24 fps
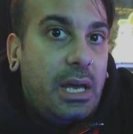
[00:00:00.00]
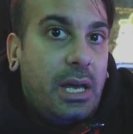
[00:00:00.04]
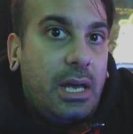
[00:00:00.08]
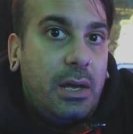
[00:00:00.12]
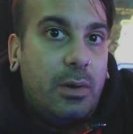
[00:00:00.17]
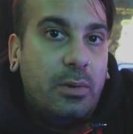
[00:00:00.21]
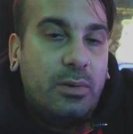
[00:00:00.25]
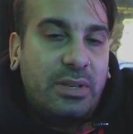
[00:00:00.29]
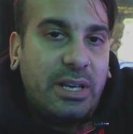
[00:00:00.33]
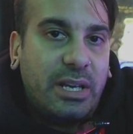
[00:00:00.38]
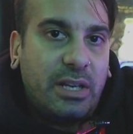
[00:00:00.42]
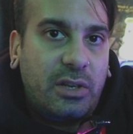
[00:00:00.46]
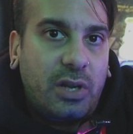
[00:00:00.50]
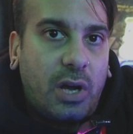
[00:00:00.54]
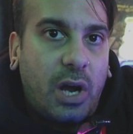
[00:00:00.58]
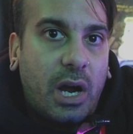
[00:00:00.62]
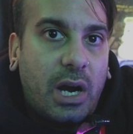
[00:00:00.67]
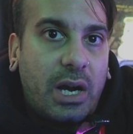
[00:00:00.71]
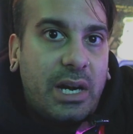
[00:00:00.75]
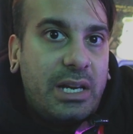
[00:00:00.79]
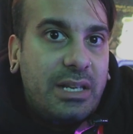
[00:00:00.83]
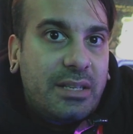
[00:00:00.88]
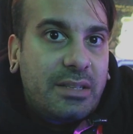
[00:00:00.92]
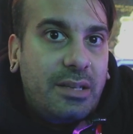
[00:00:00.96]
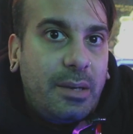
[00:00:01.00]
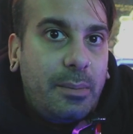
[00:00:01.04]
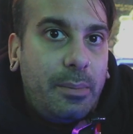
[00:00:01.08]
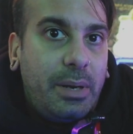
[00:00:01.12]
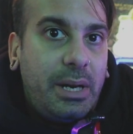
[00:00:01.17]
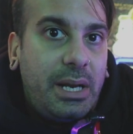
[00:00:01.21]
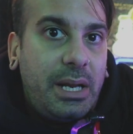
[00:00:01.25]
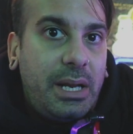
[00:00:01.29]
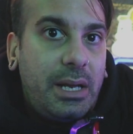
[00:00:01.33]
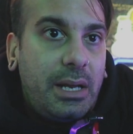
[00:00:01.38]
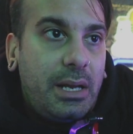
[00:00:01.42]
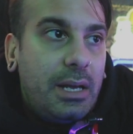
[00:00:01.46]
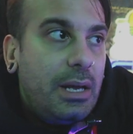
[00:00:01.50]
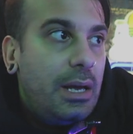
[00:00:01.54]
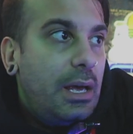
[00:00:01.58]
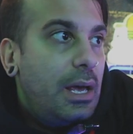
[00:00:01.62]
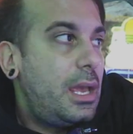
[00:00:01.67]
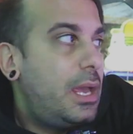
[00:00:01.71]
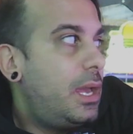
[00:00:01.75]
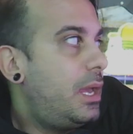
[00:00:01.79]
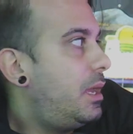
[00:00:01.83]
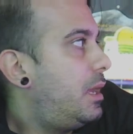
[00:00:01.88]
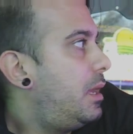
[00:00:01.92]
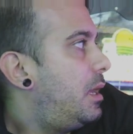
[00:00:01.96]
He was like talking to somebody.
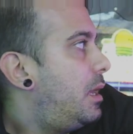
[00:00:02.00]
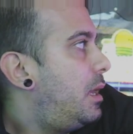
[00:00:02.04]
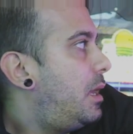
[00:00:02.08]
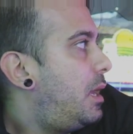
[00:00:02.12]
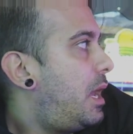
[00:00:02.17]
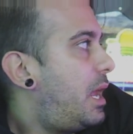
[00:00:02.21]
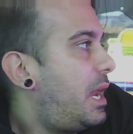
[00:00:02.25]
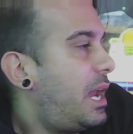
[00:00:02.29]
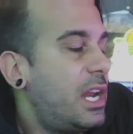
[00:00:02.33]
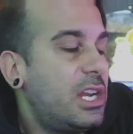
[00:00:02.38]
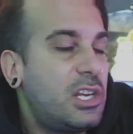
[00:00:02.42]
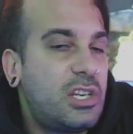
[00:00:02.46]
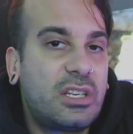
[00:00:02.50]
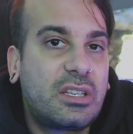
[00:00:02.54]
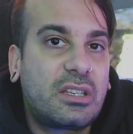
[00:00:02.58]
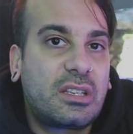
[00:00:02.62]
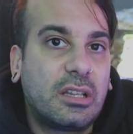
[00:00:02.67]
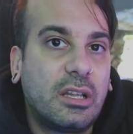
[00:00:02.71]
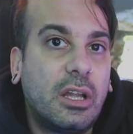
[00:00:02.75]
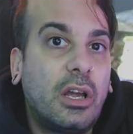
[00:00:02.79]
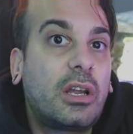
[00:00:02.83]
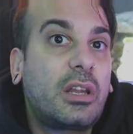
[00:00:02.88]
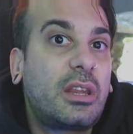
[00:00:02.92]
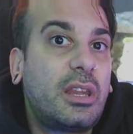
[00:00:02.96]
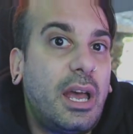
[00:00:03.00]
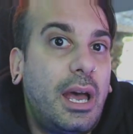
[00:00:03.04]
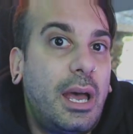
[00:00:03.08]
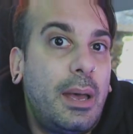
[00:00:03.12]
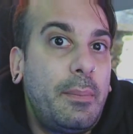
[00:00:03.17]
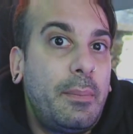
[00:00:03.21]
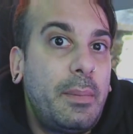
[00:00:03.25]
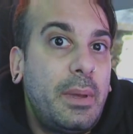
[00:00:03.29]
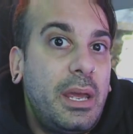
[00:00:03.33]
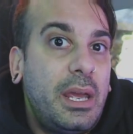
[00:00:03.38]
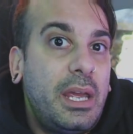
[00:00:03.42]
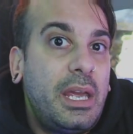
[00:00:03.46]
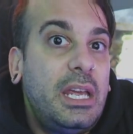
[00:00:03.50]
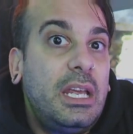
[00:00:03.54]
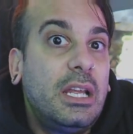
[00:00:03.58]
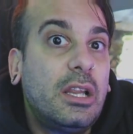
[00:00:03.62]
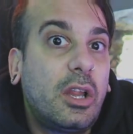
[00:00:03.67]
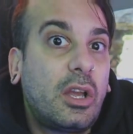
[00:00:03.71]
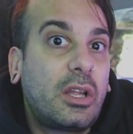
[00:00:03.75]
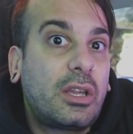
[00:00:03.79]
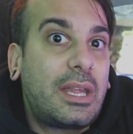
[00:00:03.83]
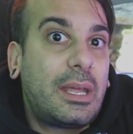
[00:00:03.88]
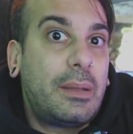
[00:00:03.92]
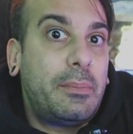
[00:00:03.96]
And I just looked up. He
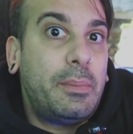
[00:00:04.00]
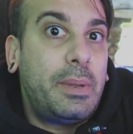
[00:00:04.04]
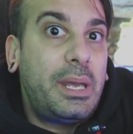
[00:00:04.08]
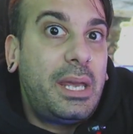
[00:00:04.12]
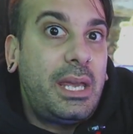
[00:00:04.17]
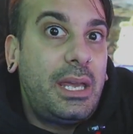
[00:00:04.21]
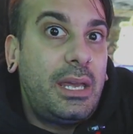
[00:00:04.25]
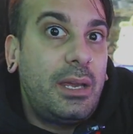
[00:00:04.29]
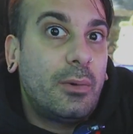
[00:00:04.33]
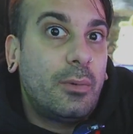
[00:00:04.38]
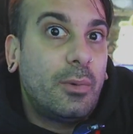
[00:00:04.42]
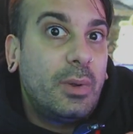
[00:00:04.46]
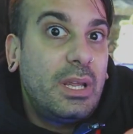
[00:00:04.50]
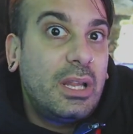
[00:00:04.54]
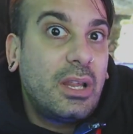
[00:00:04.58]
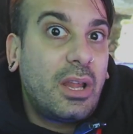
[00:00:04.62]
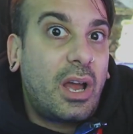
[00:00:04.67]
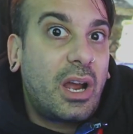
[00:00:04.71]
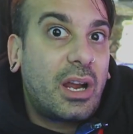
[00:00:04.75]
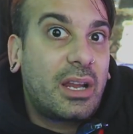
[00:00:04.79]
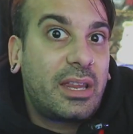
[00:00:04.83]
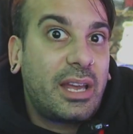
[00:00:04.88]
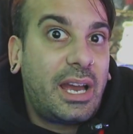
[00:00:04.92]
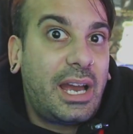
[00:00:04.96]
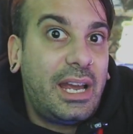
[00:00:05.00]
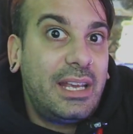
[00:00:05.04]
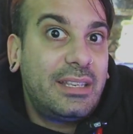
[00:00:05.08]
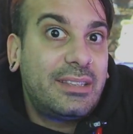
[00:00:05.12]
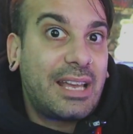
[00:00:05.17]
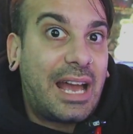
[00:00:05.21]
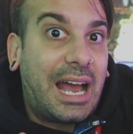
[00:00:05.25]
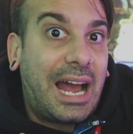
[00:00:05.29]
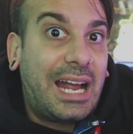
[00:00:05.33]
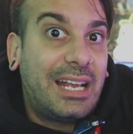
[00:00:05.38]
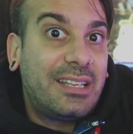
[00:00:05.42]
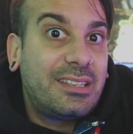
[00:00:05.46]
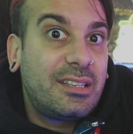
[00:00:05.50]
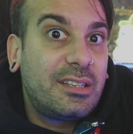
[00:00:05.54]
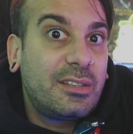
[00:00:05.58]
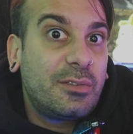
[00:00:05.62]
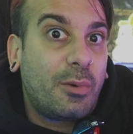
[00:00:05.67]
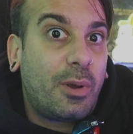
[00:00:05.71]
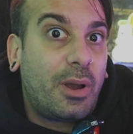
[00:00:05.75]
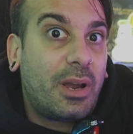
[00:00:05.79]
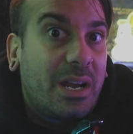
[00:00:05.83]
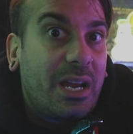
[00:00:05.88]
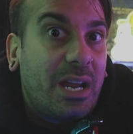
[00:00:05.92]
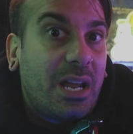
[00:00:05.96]
looked at me. We locked eyes. As I was
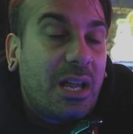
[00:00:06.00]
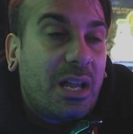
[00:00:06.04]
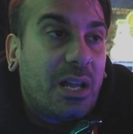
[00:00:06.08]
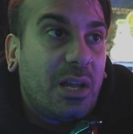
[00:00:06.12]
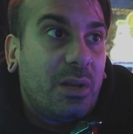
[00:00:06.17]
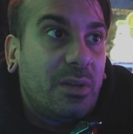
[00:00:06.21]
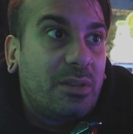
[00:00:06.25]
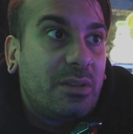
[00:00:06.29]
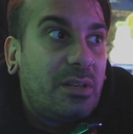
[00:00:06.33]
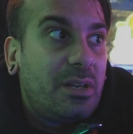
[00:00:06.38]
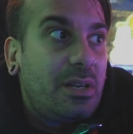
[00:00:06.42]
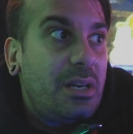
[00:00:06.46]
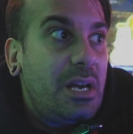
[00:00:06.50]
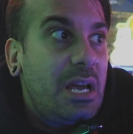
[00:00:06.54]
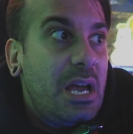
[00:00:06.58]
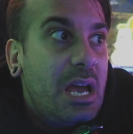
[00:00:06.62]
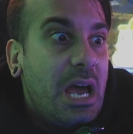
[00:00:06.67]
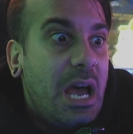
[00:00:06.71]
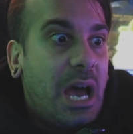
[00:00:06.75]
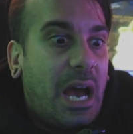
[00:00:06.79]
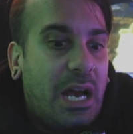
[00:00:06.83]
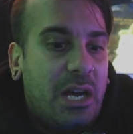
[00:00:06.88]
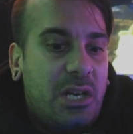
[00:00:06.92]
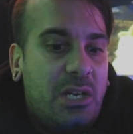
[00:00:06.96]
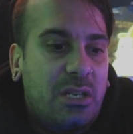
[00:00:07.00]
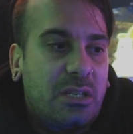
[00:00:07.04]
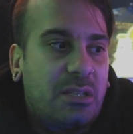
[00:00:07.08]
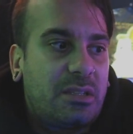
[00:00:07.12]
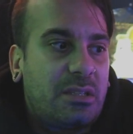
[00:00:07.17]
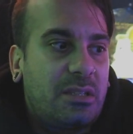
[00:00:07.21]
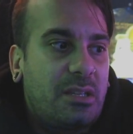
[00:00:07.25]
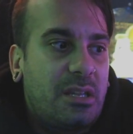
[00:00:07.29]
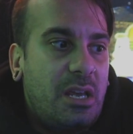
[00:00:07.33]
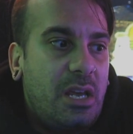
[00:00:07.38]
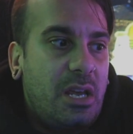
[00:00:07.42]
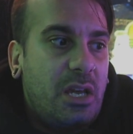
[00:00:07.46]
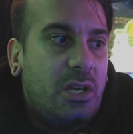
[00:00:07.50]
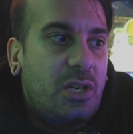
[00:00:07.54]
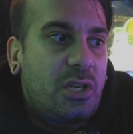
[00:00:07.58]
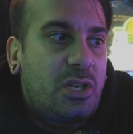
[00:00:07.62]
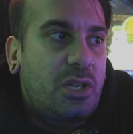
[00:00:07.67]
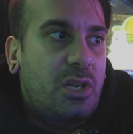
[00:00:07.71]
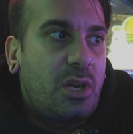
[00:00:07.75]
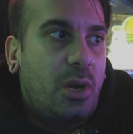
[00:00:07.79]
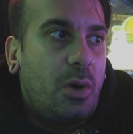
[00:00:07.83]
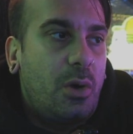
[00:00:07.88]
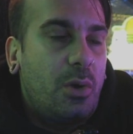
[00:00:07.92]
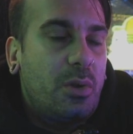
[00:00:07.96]
walking closer, I just
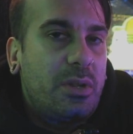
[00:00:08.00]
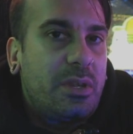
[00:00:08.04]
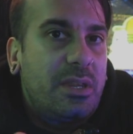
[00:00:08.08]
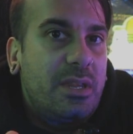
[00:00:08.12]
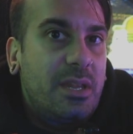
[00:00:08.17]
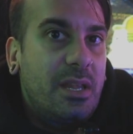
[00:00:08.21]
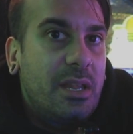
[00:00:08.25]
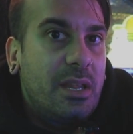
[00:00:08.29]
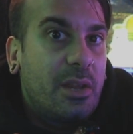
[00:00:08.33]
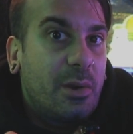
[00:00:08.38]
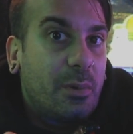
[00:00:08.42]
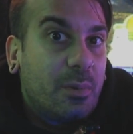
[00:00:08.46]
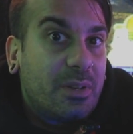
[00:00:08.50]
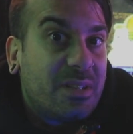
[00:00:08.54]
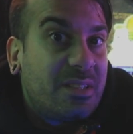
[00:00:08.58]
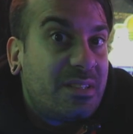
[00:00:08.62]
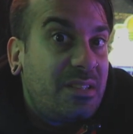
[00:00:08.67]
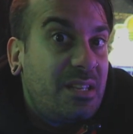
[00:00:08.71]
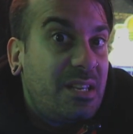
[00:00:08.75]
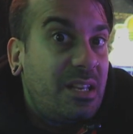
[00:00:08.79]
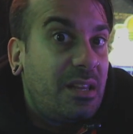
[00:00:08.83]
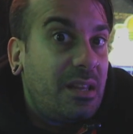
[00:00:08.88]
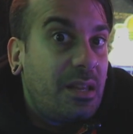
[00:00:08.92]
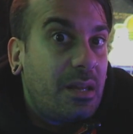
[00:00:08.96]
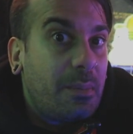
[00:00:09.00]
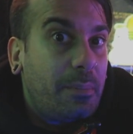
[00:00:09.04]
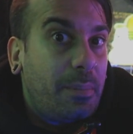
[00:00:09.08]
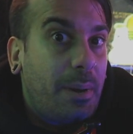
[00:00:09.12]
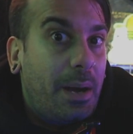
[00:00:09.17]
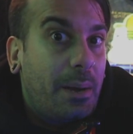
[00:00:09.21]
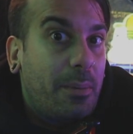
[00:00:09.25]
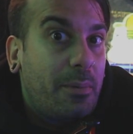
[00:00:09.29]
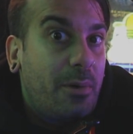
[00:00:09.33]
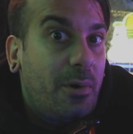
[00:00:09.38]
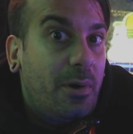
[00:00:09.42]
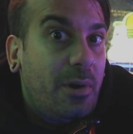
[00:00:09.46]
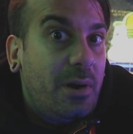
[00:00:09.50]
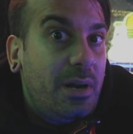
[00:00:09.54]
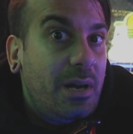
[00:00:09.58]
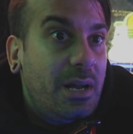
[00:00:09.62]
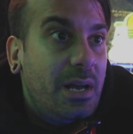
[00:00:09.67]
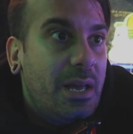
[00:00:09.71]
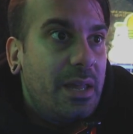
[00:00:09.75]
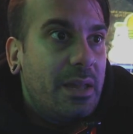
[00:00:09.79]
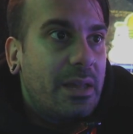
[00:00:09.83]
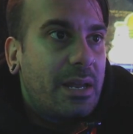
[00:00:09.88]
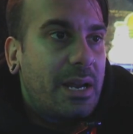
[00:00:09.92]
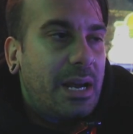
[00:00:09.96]
showed the receipt to the popcorn.
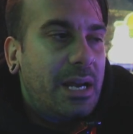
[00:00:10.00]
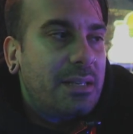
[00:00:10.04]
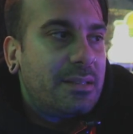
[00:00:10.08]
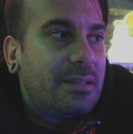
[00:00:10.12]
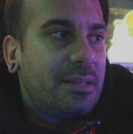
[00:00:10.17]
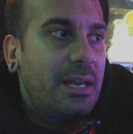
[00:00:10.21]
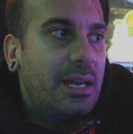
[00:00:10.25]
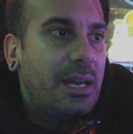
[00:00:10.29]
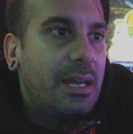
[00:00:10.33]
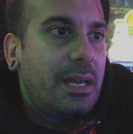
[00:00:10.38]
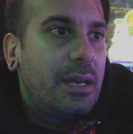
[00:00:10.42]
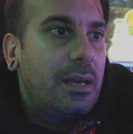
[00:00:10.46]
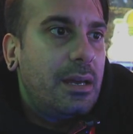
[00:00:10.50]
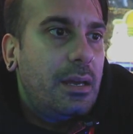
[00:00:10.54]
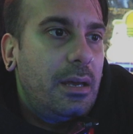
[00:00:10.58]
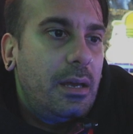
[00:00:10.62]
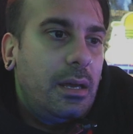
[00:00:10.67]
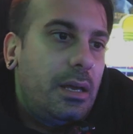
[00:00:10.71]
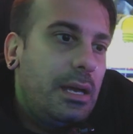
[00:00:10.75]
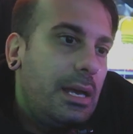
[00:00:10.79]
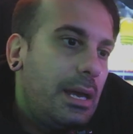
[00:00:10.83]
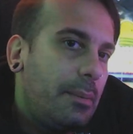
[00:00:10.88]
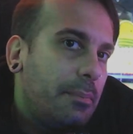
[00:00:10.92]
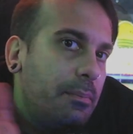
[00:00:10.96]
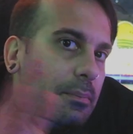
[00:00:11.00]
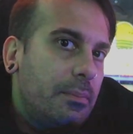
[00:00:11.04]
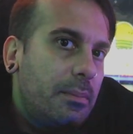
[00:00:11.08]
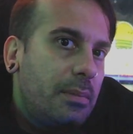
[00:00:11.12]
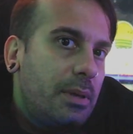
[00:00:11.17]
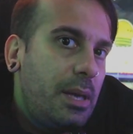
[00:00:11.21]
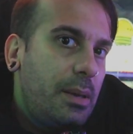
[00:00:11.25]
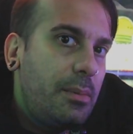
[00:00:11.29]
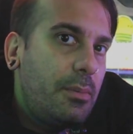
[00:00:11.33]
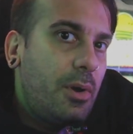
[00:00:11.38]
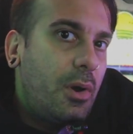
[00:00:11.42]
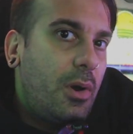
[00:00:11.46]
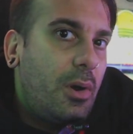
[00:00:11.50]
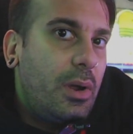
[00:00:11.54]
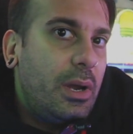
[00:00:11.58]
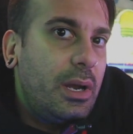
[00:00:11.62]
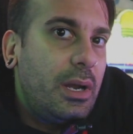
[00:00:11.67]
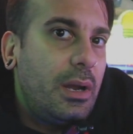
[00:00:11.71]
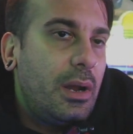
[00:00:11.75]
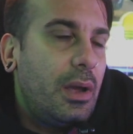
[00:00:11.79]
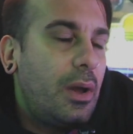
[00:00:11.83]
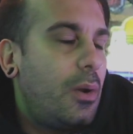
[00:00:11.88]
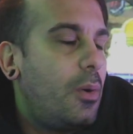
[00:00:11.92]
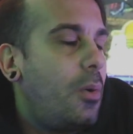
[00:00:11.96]
Guy's like, yep, keep going.